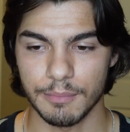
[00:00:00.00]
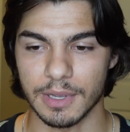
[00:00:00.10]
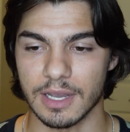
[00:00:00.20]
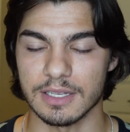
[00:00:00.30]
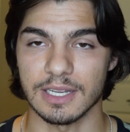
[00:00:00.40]

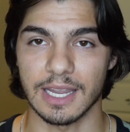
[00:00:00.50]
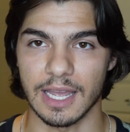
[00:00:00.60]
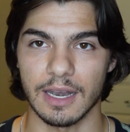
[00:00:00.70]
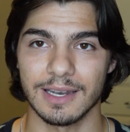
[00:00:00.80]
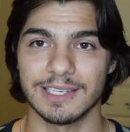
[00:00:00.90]
Because
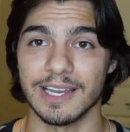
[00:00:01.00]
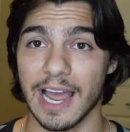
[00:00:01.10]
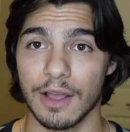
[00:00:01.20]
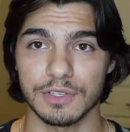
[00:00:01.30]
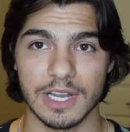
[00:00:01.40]
again,
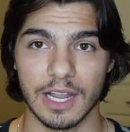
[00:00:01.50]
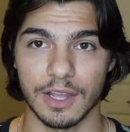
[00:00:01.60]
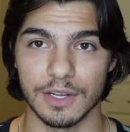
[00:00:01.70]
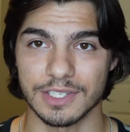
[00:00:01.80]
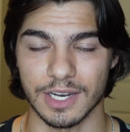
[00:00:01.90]
denial is not
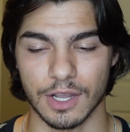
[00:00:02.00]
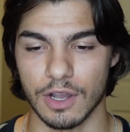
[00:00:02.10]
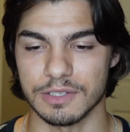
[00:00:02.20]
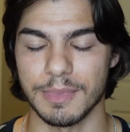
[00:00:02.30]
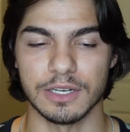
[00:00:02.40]
good. It's going to
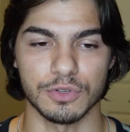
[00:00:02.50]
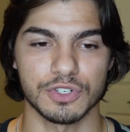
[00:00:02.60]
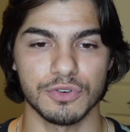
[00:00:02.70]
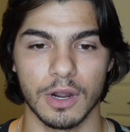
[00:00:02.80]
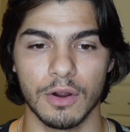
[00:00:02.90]
cause mental
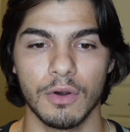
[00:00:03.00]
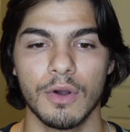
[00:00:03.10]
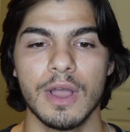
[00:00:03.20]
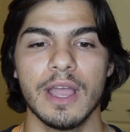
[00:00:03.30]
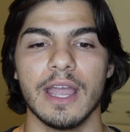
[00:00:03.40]

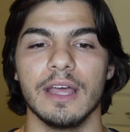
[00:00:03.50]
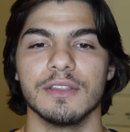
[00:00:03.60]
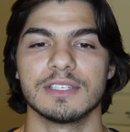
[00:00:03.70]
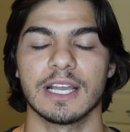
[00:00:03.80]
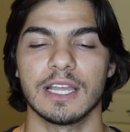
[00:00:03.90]
struggle.
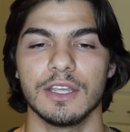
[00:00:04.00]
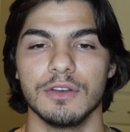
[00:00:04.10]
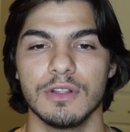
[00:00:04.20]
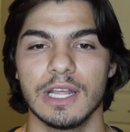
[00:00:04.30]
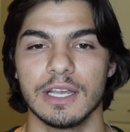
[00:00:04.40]
And the second you
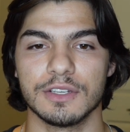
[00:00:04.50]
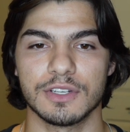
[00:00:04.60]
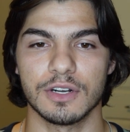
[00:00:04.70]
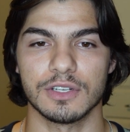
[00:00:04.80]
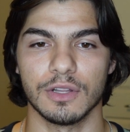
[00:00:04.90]
do that, you
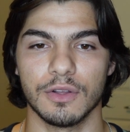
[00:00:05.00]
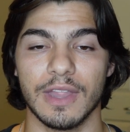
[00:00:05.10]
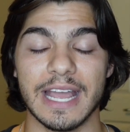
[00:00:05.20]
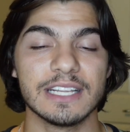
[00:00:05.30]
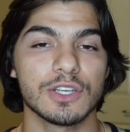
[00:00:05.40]
start to learn
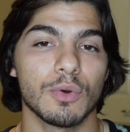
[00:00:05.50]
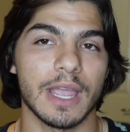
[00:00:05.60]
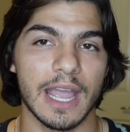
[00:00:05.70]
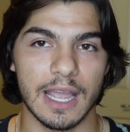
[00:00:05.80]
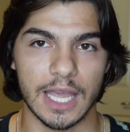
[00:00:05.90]
that it's
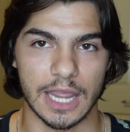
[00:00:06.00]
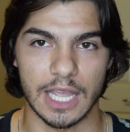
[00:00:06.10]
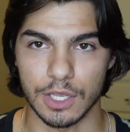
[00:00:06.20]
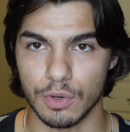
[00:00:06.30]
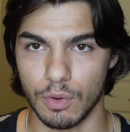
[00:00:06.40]
okay
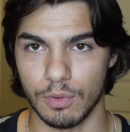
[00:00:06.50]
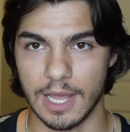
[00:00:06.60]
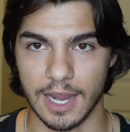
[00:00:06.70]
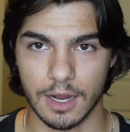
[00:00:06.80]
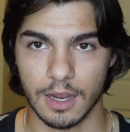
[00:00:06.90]
that you don't
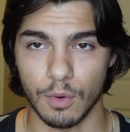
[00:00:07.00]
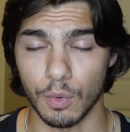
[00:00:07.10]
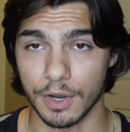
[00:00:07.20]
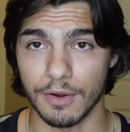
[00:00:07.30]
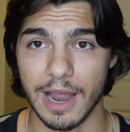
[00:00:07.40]
like
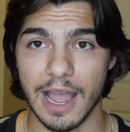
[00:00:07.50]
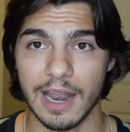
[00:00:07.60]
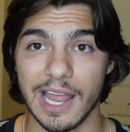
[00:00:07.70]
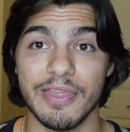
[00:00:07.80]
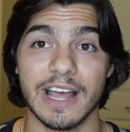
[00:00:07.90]
where you're
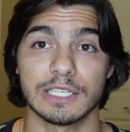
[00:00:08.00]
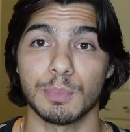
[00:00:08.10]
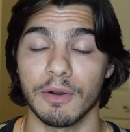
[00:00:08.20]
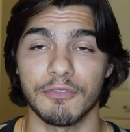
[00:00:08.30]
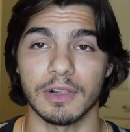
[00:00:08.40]
at. And that's
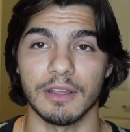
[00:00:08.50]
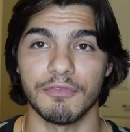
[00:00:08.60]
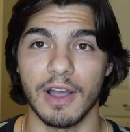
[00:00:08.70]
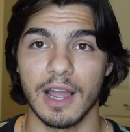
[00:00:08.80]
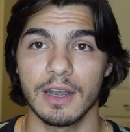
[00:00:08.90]
perfectly
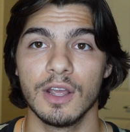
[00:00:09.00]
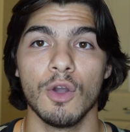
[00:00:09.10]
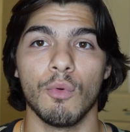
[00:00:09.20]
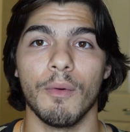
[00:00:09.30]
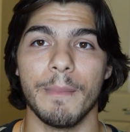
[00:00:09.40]
fine.
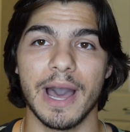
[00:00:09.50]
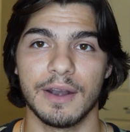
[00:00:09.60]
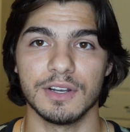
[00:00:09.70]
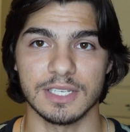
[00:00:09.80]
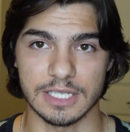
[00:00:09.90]
What
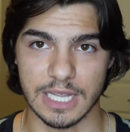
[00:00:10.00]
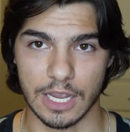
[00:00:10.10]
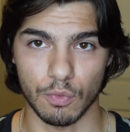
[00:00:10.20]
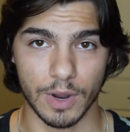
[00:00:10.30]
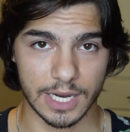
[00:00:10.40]
matters is that
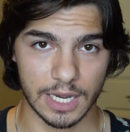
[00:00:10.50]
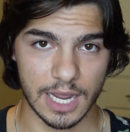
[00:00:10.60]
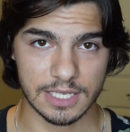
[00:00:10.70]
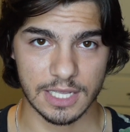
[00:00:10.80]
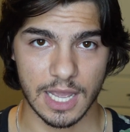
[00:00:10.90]
you
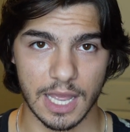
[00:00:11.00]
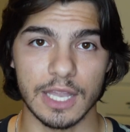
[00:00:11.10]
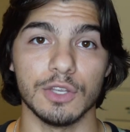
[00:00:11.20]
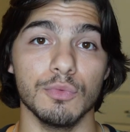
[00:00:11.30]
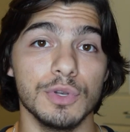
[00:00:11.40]
recognize that
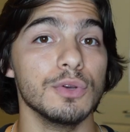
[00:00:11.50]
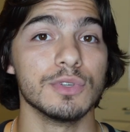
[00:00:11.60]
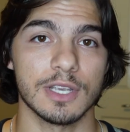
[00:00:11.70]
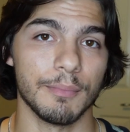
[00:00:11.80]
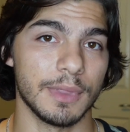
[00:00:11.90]
and you do
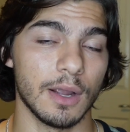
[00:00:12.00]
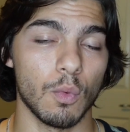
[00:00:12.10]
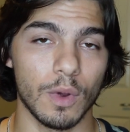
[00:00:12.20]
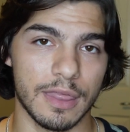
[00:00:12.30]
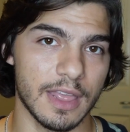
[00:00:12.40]
something
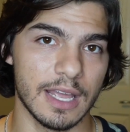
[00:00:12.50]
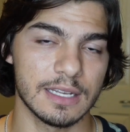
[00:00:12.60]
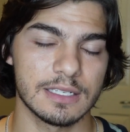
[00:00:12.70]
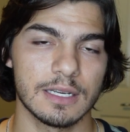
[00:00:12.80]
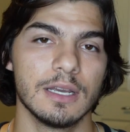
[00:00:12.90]
with
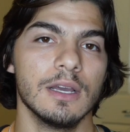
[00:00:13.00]
it.